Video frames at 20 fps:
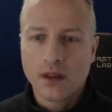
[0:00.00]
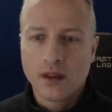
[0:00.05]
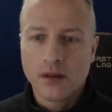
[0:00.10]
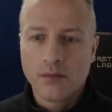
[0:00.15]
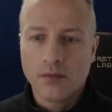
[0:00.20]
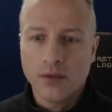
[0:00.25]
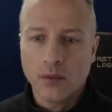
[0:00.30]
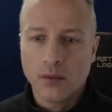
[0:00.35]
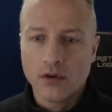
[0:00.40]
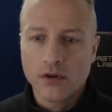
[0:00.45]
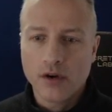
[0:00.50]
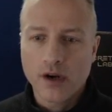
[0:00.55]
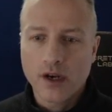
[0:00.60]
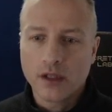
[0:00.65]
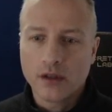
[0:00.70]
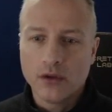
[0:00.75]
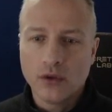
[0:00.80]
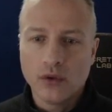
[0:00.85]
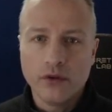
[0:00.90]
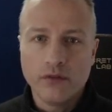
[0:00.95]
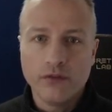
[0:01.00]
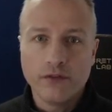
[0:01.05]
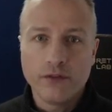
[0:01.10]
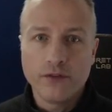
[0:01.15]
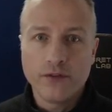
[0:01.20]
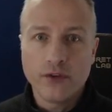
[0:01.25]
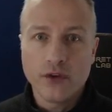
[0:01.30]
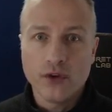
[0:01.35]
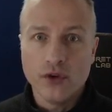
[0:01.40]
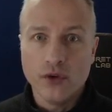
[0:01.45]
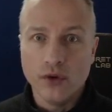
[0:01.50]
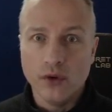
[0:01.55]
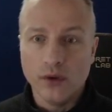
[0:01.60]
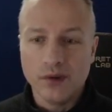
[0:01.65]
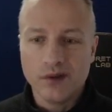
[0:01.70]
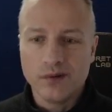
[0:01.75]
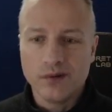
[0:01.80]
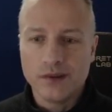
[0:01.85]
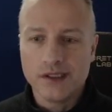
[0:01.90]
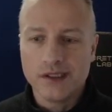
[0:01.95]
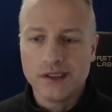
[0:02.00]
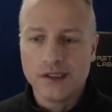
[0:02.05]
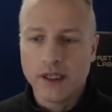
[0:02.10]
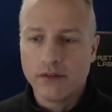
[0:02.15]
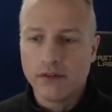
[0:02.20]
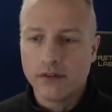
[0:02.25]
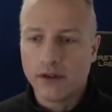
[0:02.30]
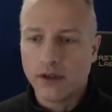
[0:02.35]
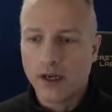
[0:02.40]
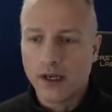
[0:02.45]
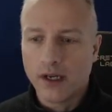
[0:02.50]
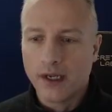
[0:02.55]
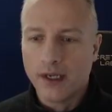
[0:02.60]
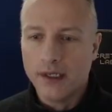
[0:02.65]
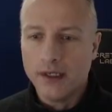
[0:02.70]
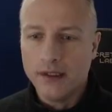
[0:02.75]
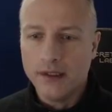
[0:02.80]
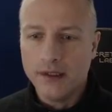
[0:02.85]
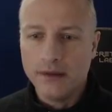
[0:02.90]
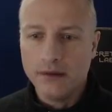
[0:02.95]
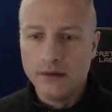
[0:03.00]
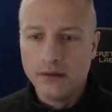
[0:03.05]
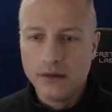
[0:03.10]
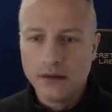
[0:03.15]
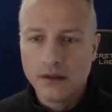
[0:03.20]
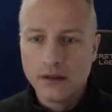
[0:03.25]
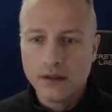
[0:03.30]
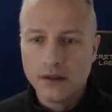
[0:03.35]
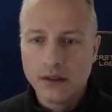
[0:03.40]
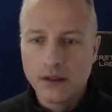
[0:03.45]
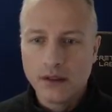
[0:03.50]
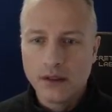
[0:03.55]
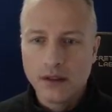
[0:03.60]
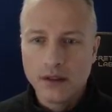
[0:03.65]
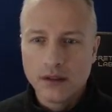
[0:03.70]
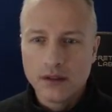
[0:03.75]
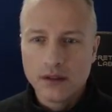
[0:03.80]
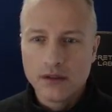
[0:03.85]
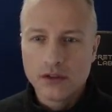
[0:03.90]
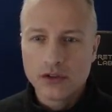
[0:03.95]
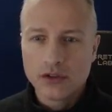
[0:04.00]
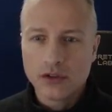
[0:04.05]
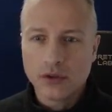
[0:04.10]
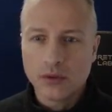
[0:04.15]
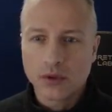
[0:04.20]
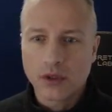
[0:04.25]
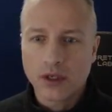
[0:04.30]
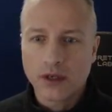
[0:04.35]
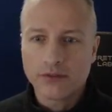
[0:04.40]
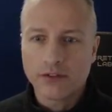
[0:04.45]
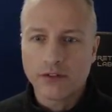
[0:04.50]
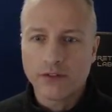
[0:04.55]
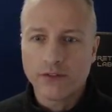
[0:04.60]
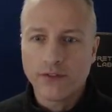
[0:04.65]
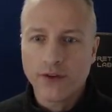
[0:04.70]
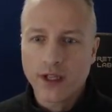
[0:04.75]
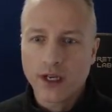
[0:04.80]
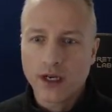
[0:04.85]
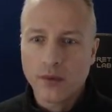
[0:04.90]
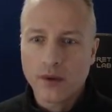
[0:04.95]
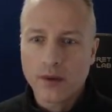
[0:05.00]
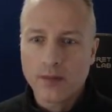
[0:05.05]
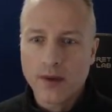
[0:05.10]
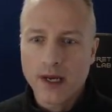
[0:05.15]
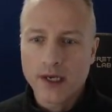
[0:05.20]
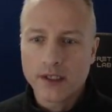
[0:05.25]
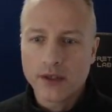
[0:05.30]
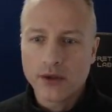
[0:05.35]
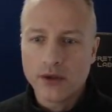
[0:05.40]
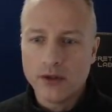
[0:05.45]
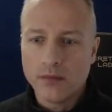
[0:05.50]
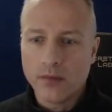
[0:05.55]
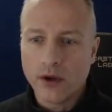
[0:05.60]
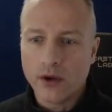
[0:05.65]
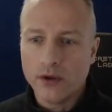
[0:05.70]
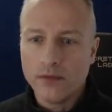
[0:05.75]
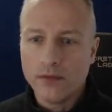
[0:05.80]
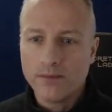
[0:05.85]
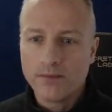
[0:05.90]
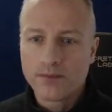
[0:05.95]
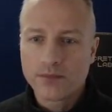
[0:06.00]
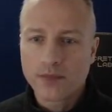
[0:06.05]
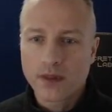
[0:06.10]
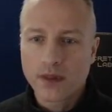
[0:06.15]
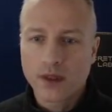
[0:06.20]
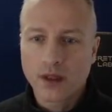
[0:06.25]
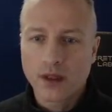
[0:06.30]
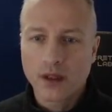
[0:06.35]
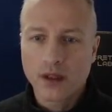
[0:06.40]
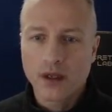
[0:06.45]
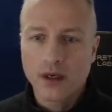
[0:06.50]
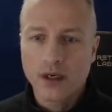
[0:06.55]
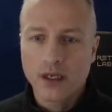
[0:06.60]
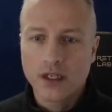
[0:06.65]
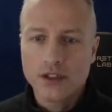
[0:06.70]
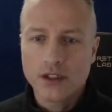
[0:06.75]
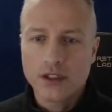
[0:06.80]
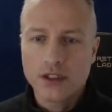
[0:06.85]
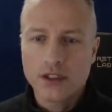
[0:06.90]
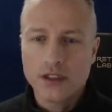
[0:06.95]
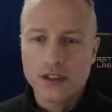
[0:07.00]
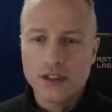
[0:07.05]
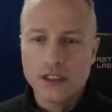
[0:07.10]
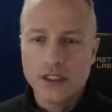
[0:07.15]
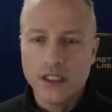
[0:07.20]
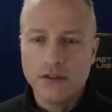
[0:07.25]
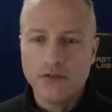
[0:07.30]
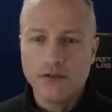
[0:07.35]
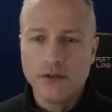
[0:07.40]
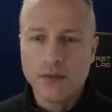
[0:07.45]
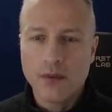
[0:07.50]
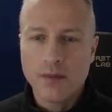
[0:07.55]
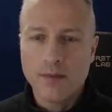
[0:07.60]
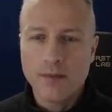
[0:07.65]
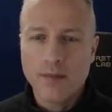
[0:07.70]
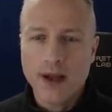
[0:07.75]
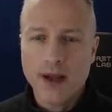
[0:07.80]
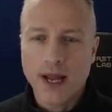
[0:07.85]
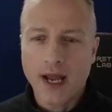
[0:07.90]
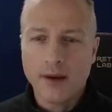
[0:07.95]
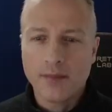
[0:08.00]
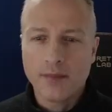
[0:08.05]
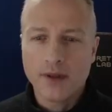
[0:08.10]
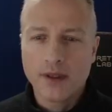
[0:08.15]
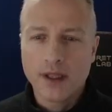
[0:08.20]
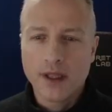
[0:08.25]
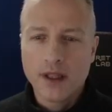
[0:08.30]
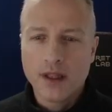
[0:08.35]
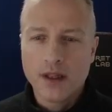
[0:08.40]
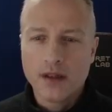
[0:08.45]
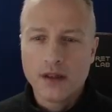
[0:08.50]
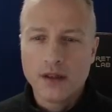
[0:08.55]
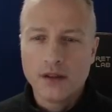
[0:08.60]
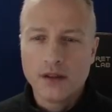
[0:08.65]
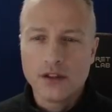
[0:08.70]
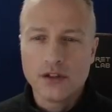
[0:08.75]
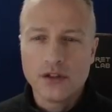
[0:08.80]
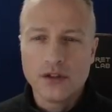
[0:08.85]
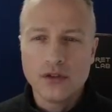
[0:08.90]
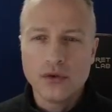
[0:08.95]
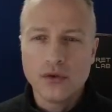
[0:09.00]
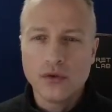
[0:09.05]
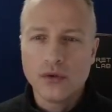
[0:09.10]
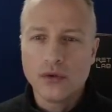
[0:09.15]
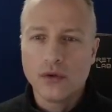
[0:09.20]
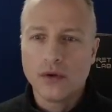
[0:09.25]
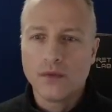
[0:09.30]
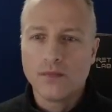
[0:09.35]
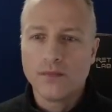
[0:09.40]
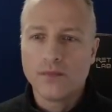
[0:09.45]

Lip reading: But we're running low on fuel, which is never ideal. So we're going to have to fight our way back down the mountain. And as you can see from the map, the